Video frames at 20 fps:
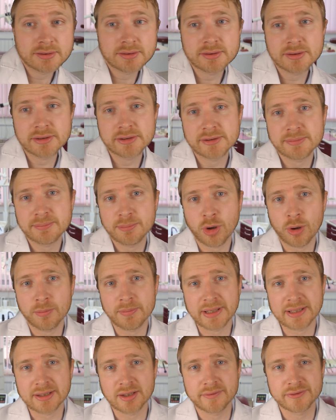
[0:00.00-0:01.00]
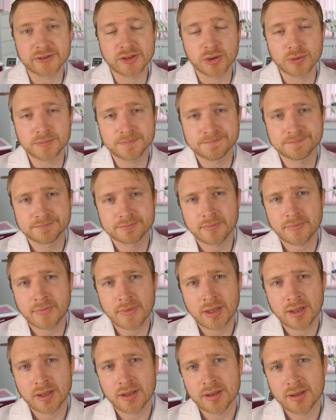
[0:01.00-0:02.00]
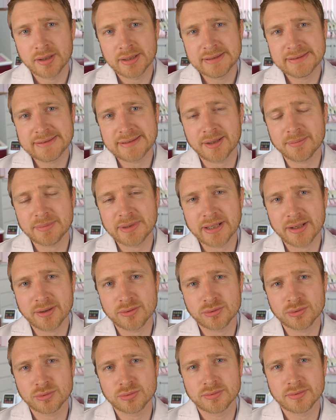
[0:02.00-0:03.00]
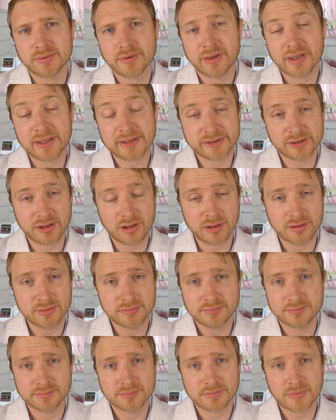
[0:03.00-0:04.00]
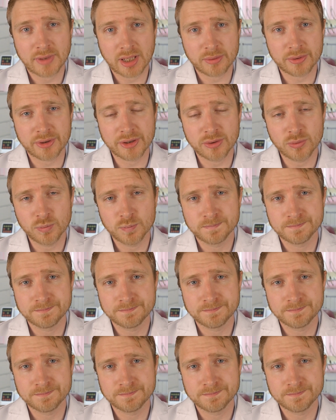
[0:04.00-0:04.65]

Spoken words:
just pop my gloves on. Tell me how things are. How are you?